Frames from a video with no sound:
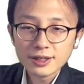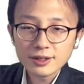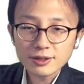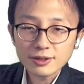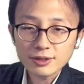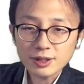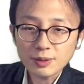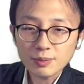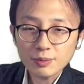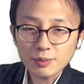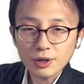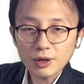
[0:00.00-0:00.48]

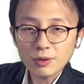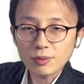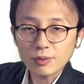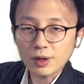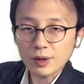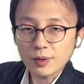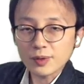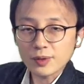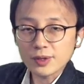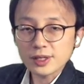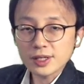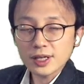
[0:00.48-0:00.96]
So the
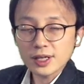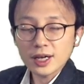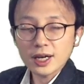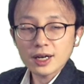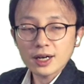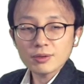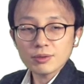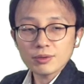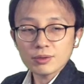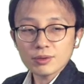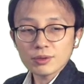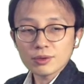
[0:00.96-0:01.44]
problem is
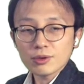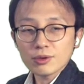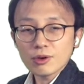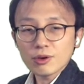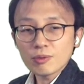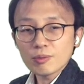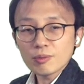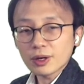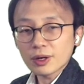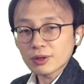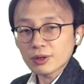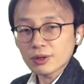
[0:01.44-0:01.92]
how to
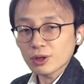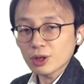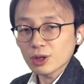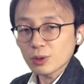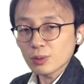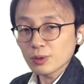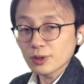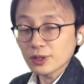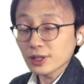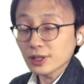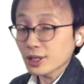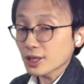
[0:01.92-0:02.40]
compact
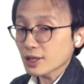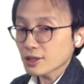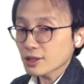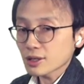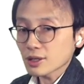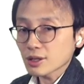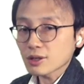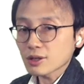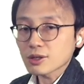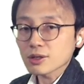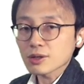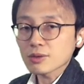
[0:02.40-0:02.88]

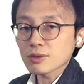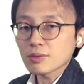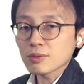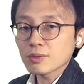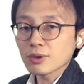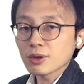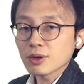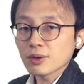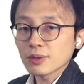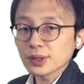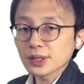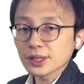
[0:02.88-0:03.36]
representation
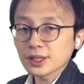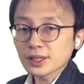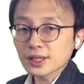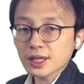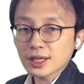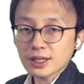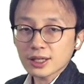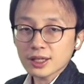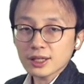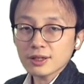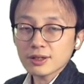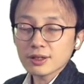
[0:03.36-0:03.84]
of the
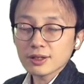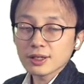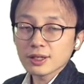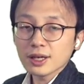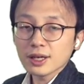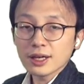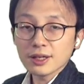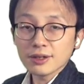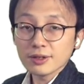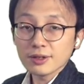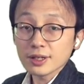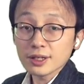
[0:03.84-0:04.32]
circuit
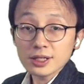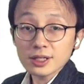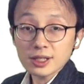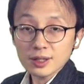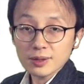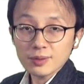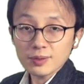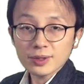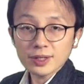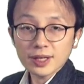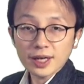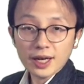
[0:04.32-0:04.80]
and
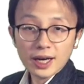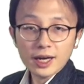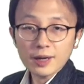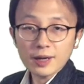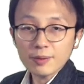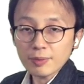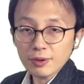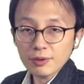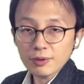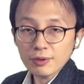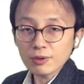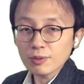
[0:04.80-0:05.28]
achieve the
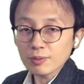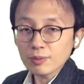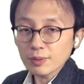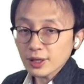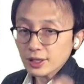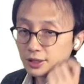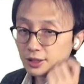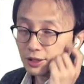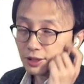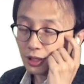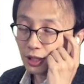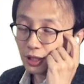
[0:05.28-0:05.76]
high
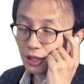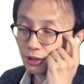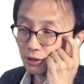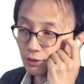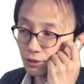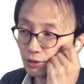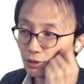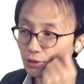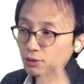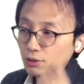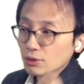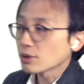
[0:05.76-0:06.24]
performance and
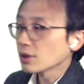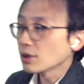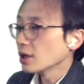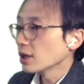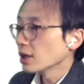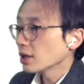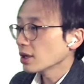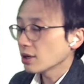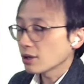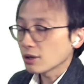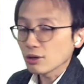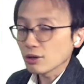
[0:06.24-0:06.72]

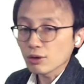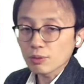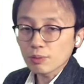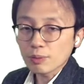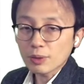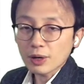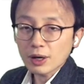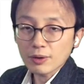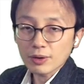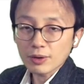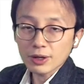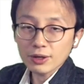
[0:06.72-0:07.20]
low
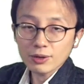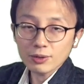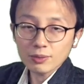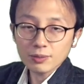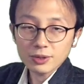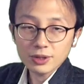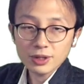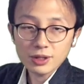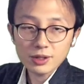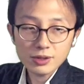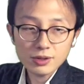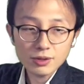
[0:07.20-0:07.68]
power
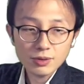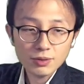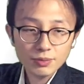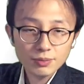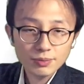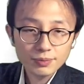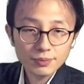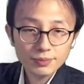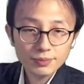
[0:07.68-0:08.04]
computation.